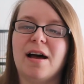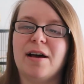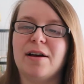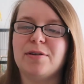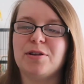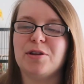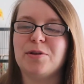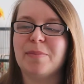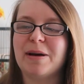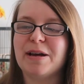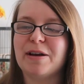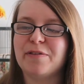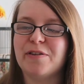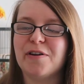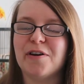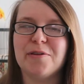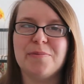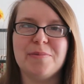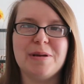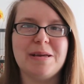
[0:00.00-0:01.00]
you may have
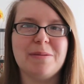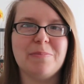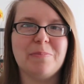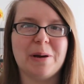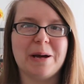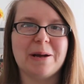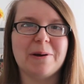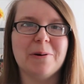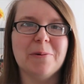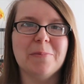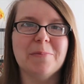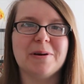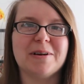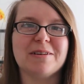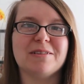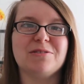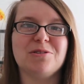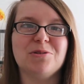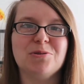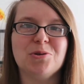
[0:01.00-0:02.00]
heard me bang on,
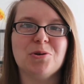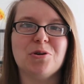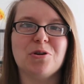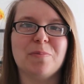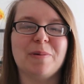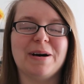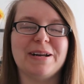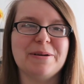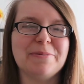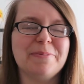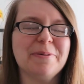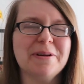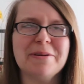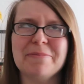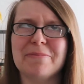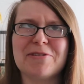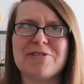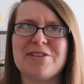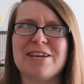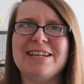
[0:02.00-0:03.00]
because I do talk about it
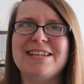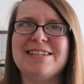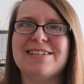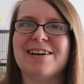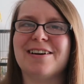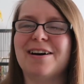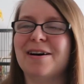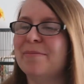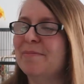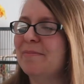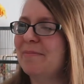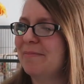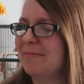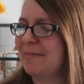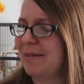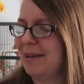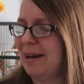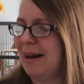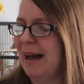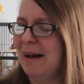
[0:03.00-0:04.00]
pretty much any
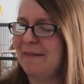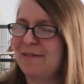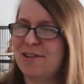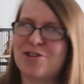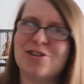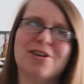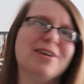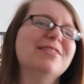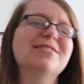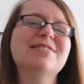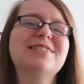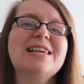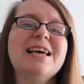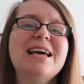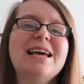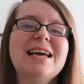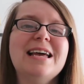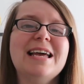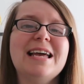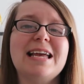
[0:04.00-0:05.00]
time I have the chance,
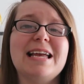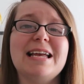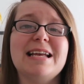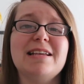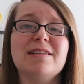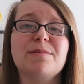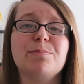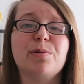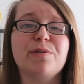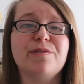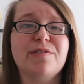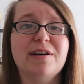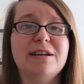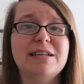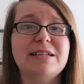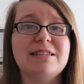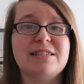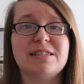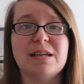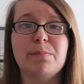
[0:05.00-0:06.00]
is
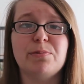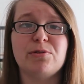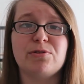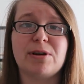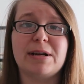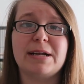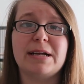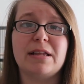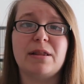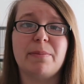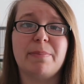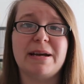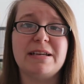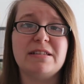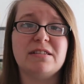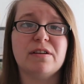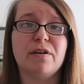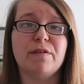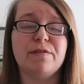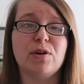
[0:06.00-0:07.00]
providing substrate at the
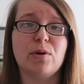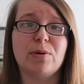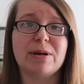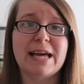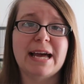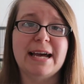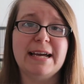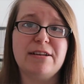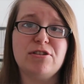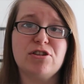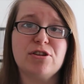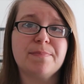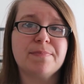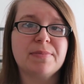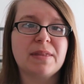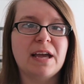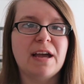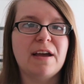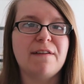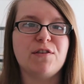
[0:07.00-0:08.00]
base of your cage.
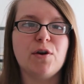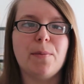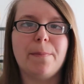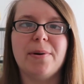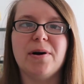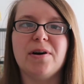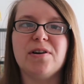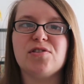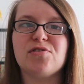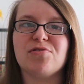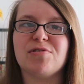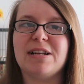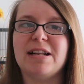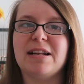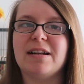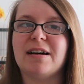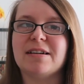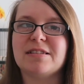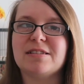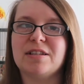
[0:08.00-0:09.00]
If your birds really
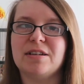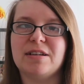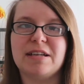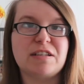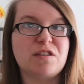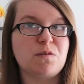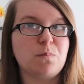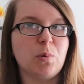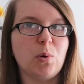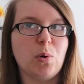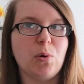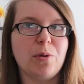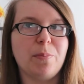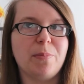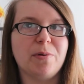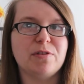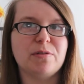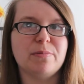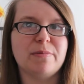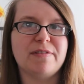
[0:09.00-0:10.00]
like to explore the
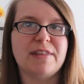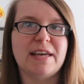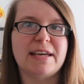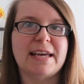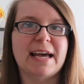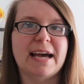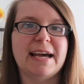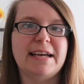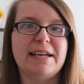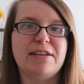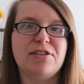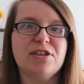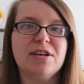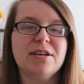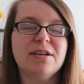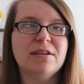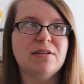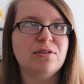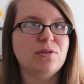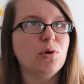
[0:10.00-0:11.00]
bottom of their cage,
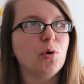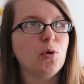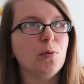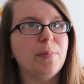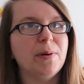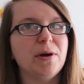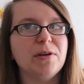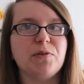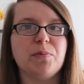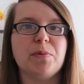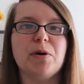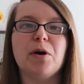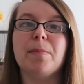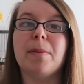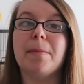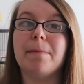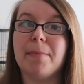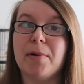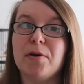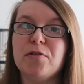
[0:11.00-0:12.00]
not all birds will,
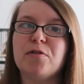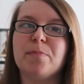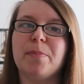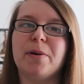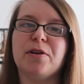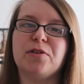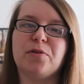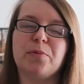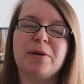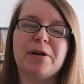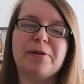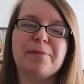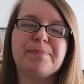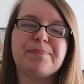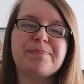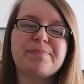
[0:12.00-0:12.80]
but most birds will,